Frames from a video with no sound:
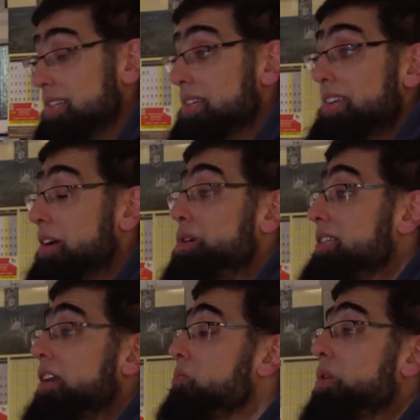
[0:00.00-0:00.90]
He's saying we
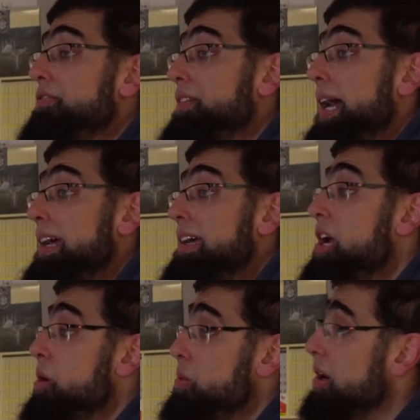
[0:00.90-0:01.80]
don't want to fight.
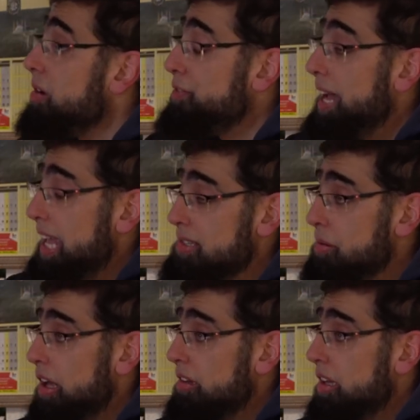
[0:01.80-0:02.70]
We don't want to fight
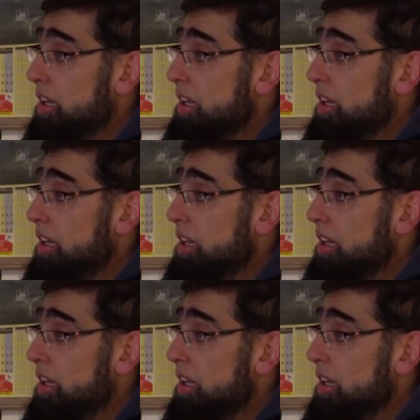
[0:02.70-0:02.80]
Israel.